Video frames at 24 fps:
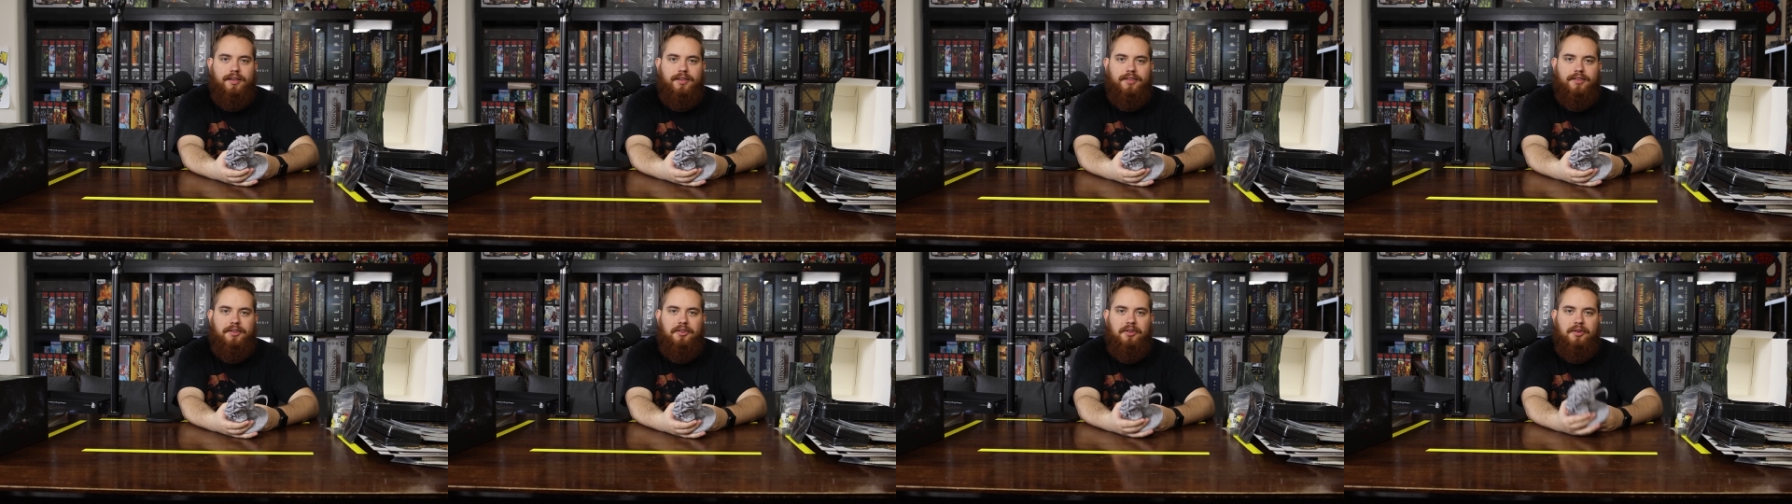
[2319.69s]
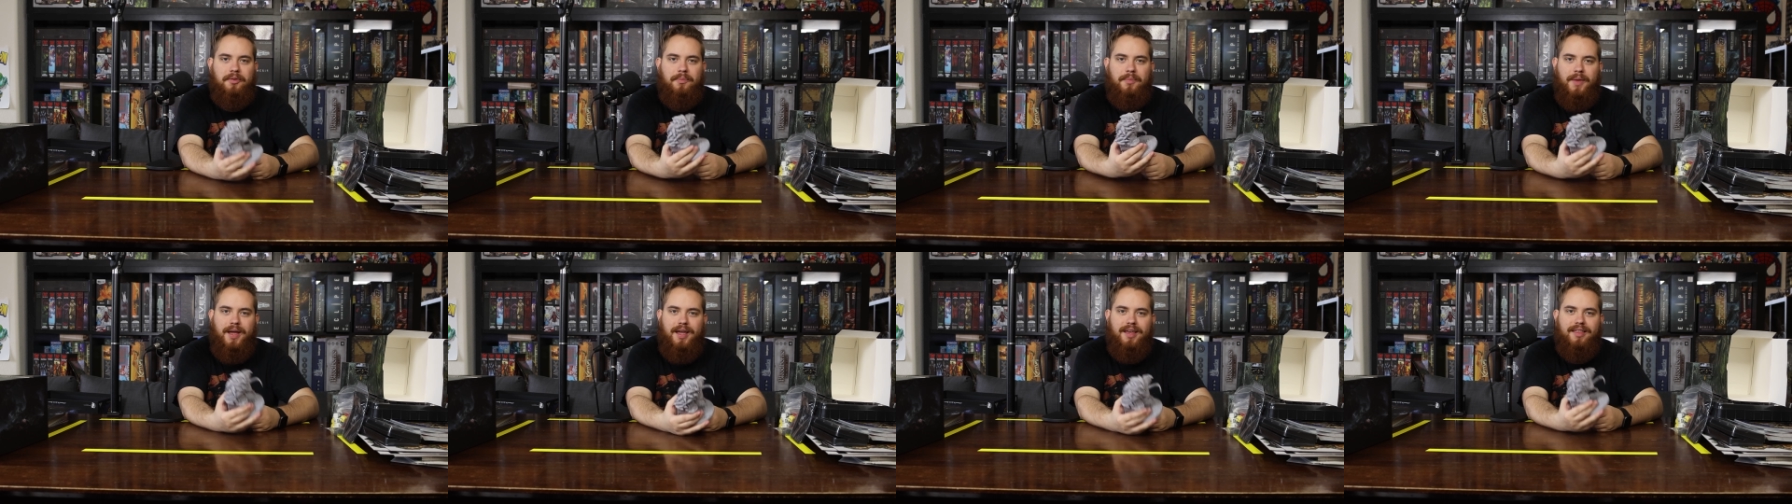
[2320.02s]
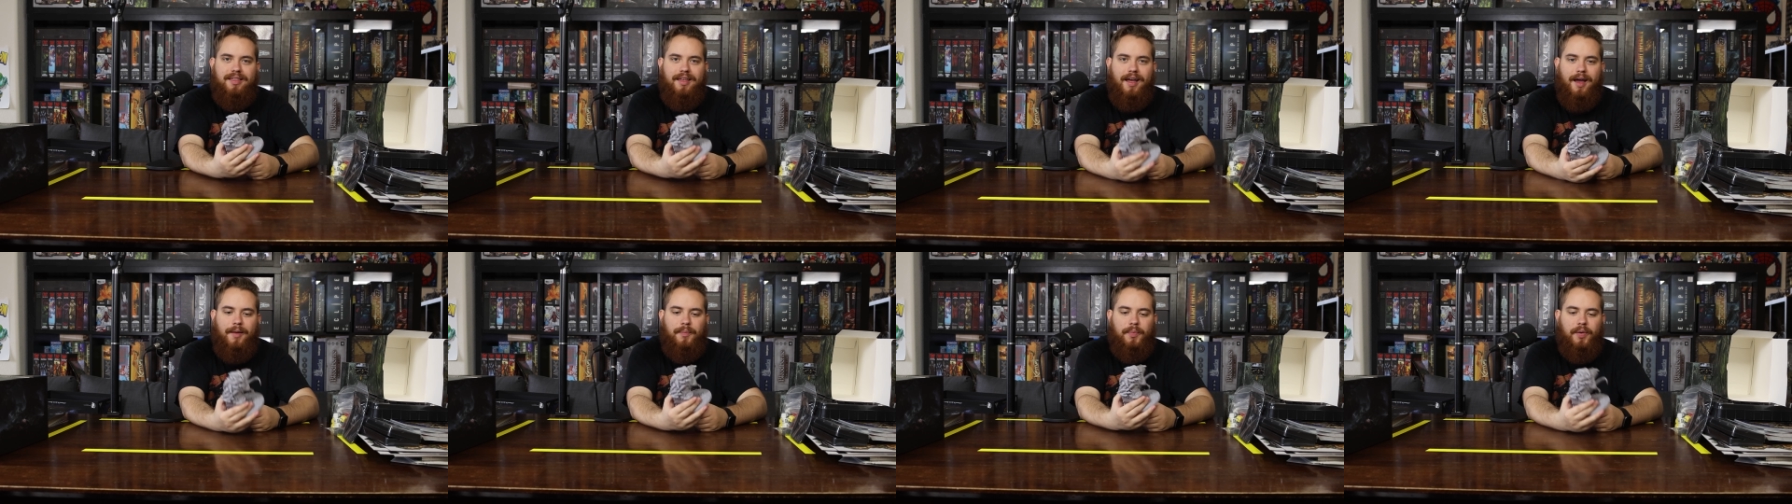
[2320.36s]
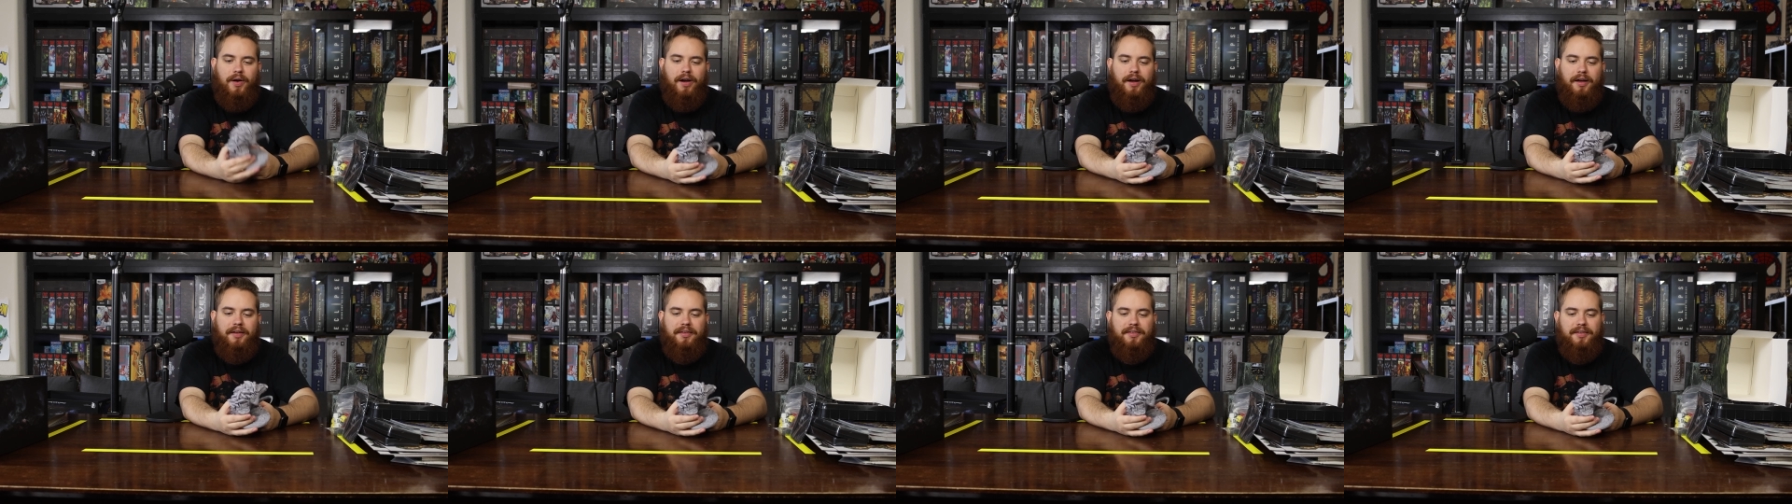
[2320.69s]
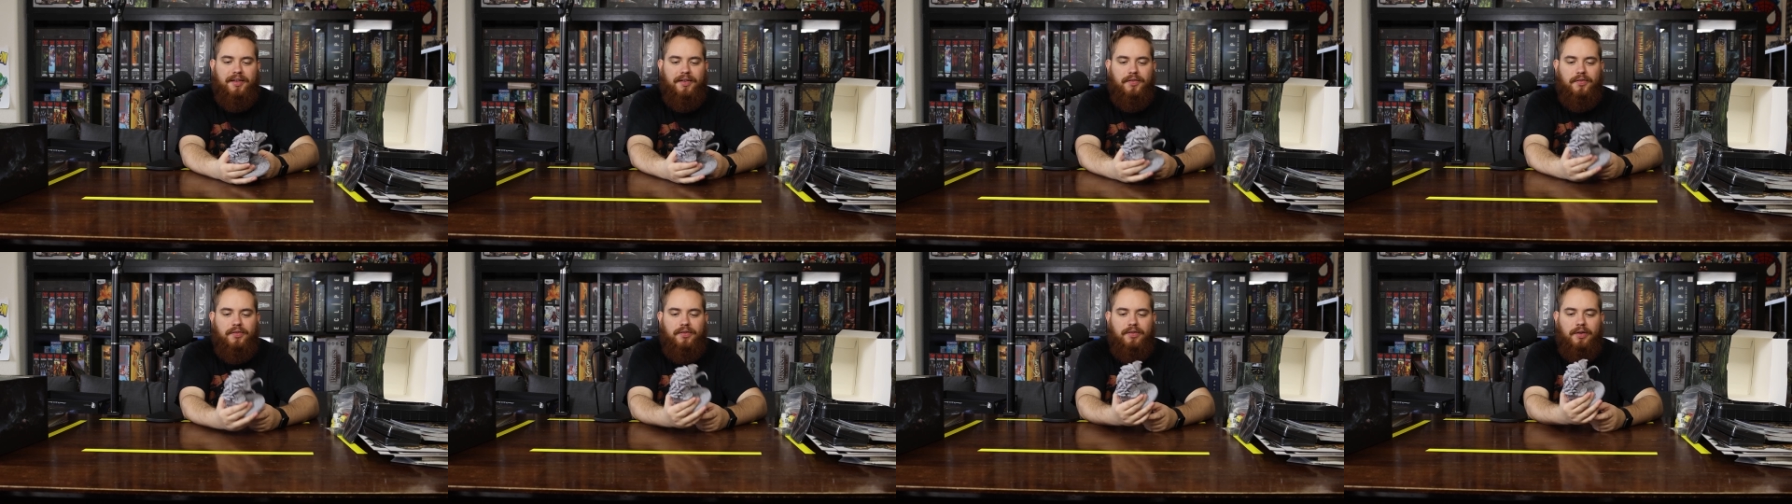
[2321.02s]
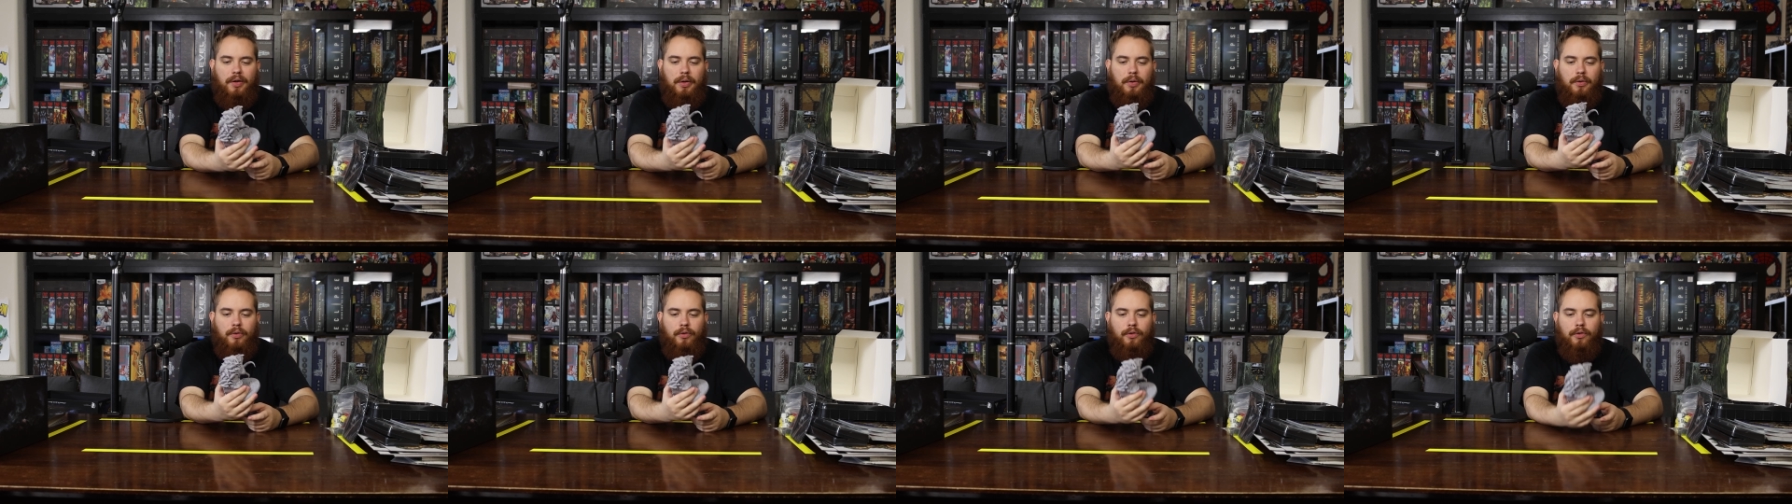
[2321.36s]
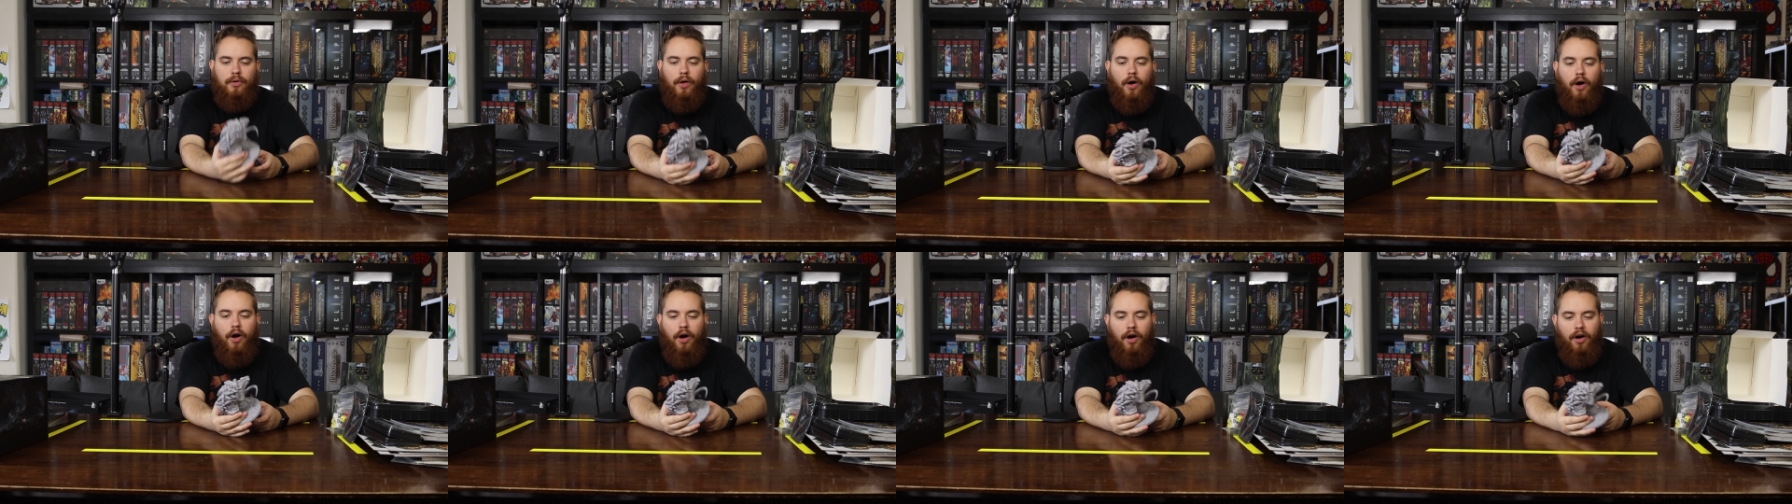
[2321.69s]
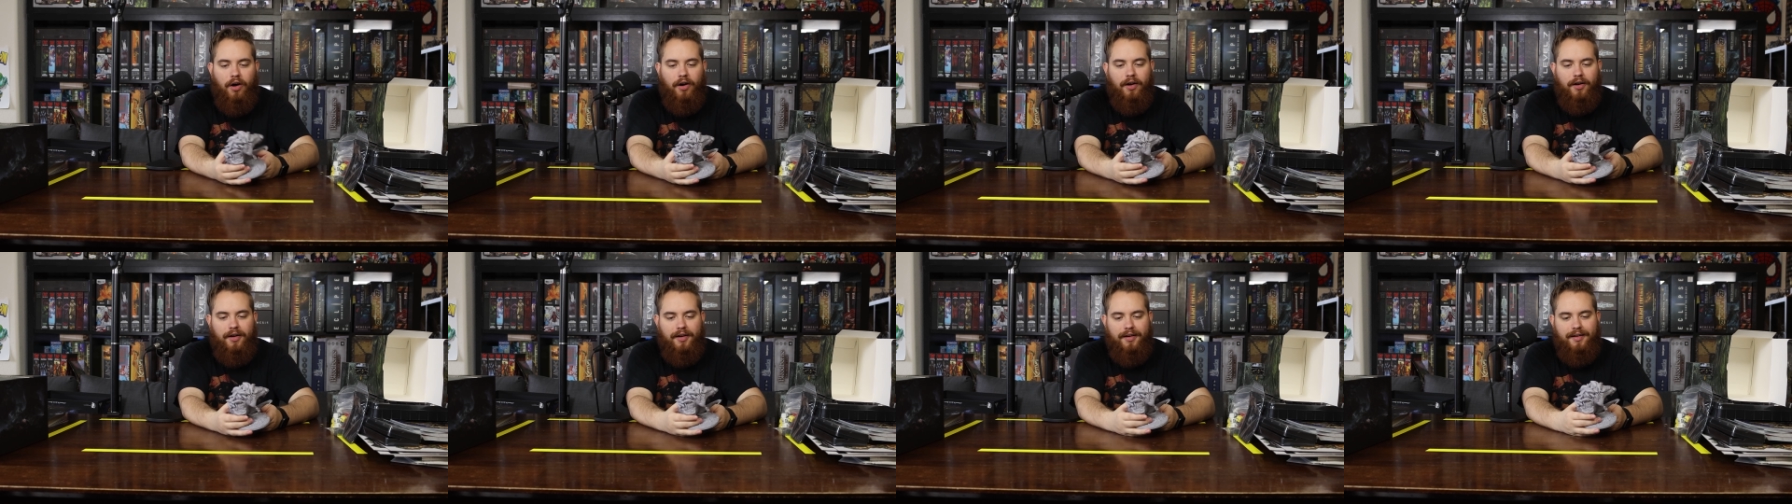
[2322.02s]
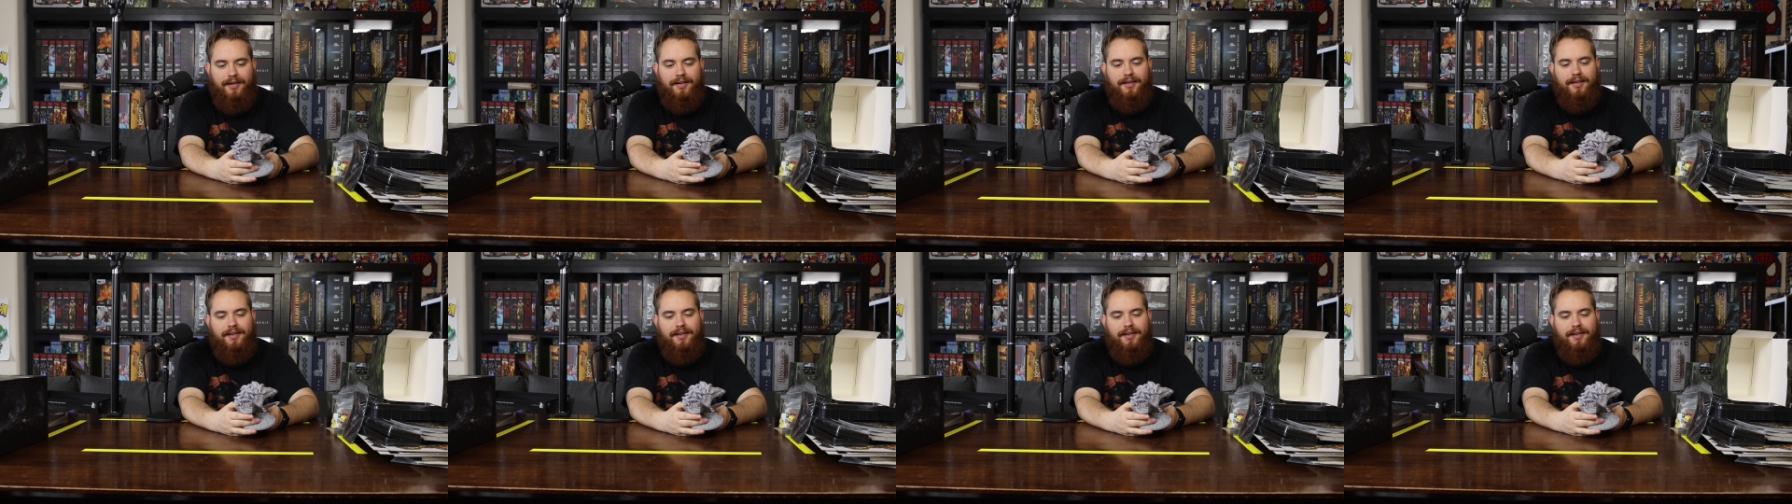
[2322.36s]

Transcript: is gonna make that process so long.